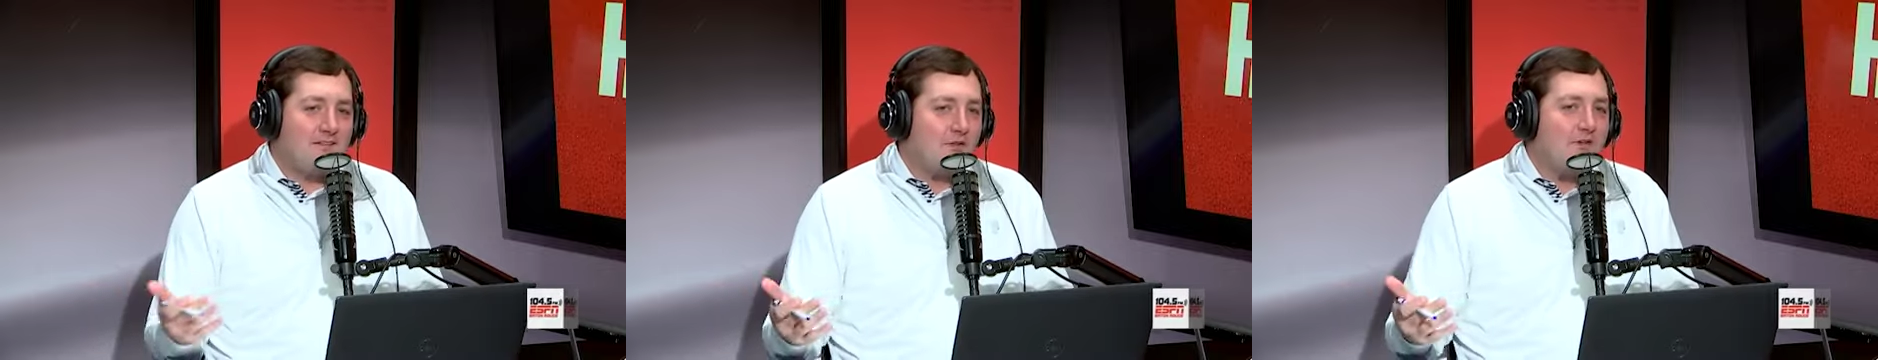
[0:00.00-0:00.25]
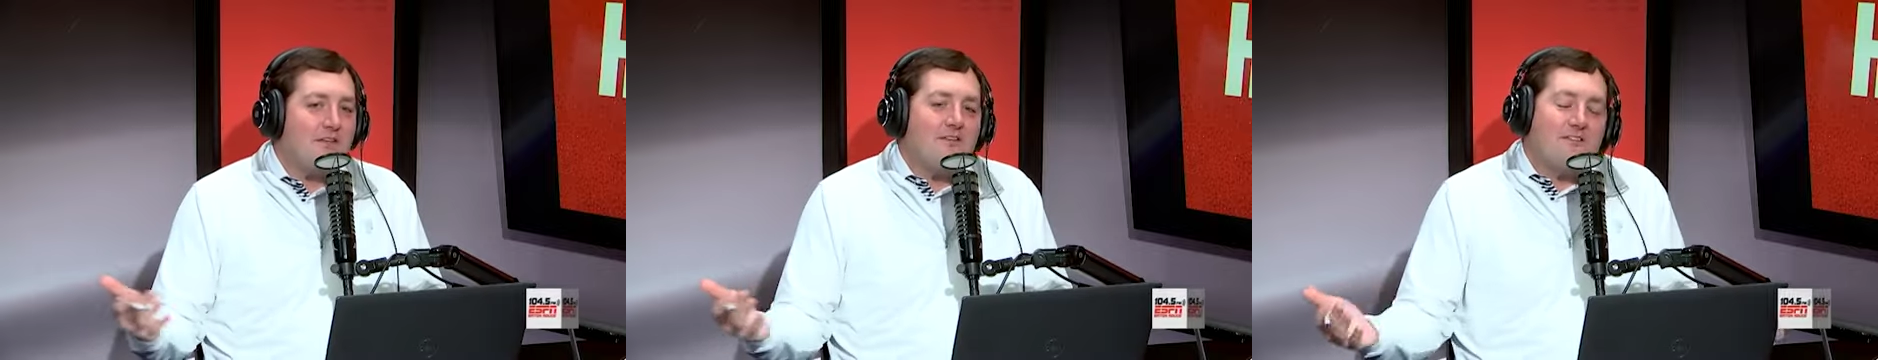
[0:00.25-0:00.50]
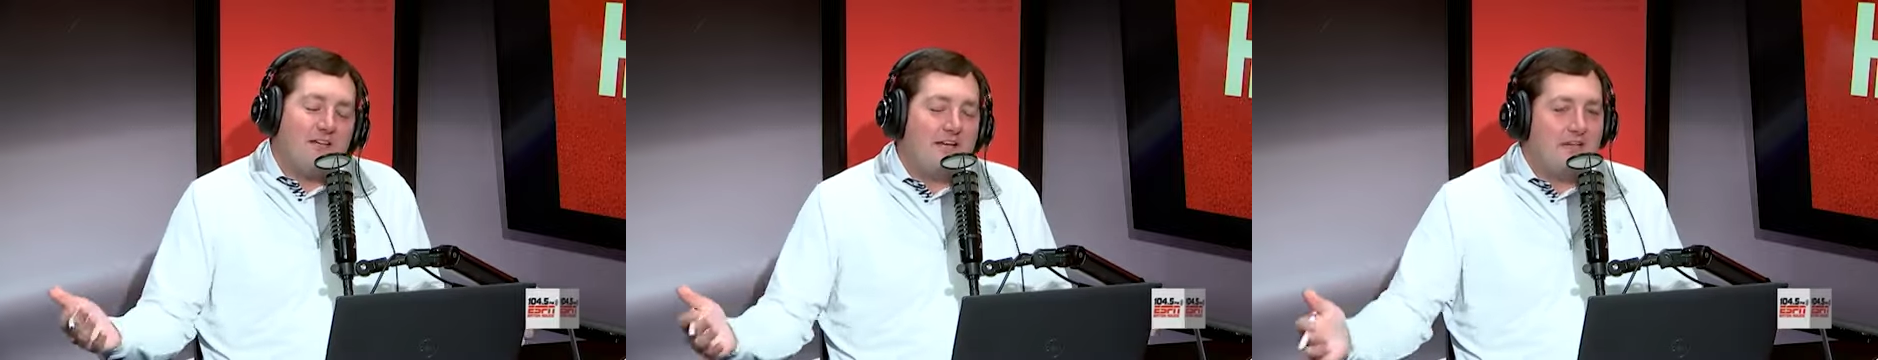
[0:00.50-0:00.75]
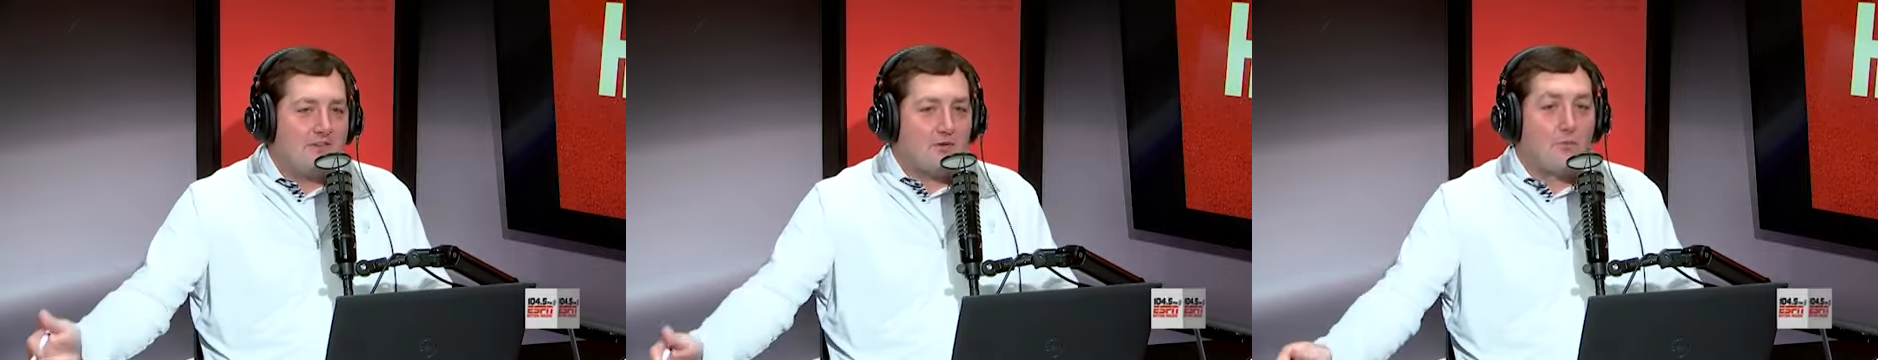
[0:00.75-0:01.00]
you can see
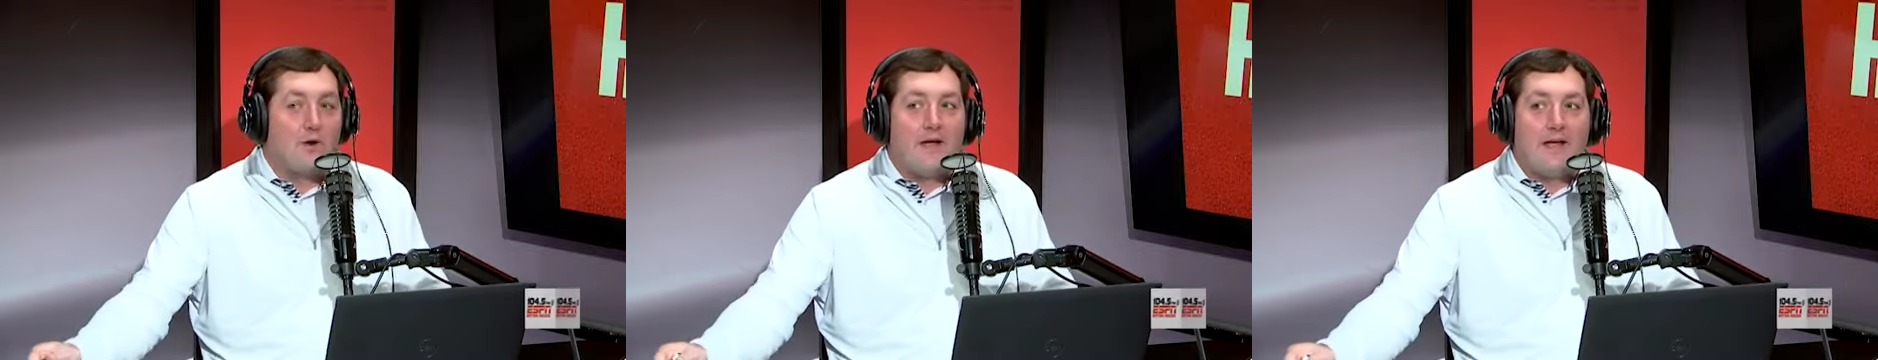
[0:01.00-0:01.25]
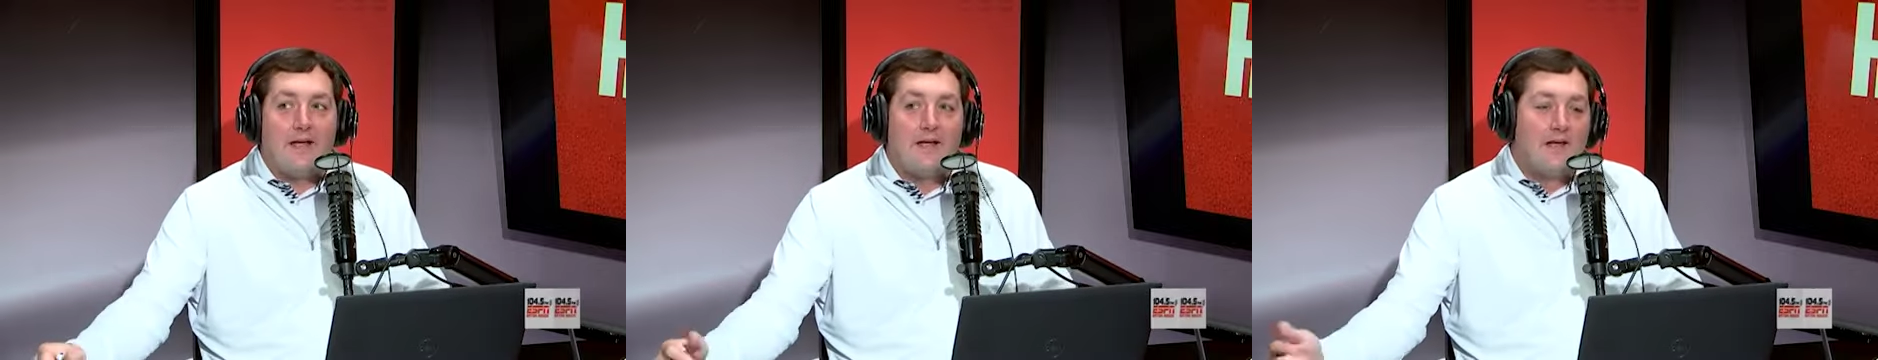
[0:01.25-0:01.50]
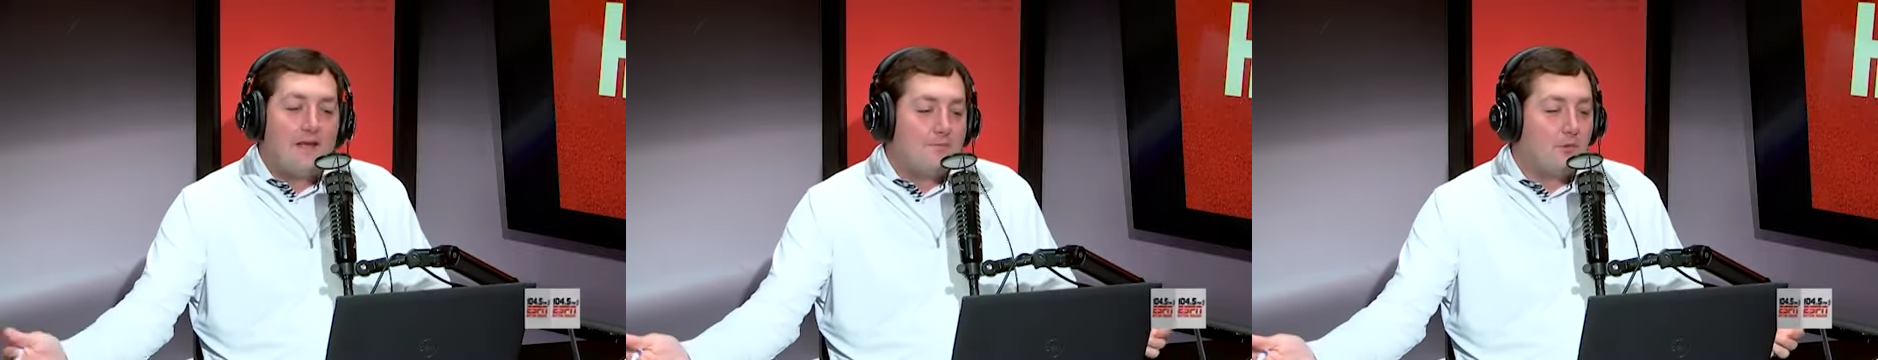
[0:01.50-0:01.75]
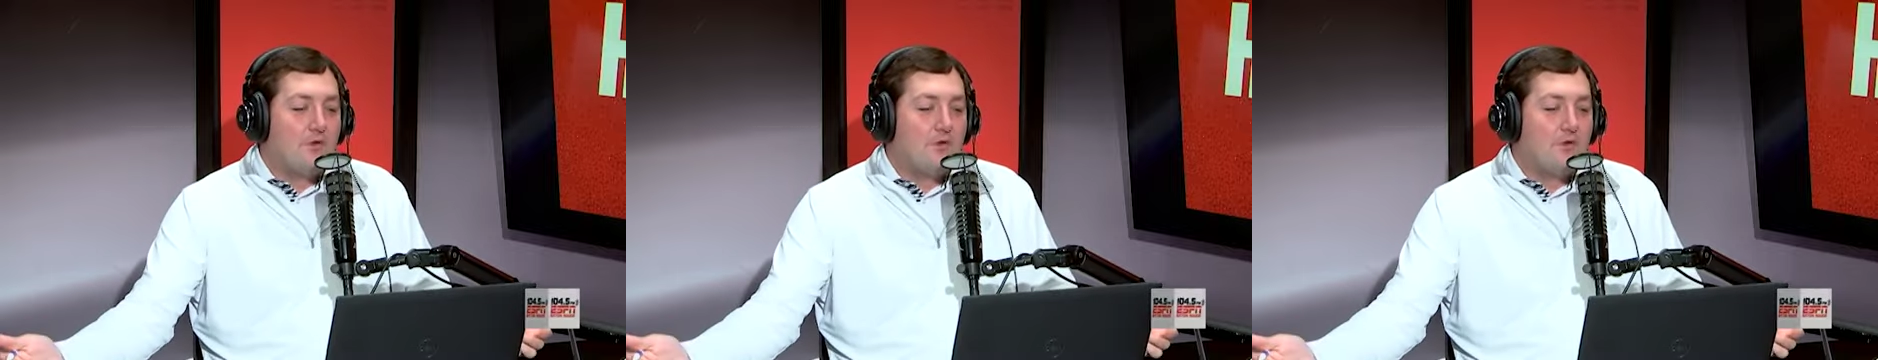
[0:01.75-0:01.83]
it either way, but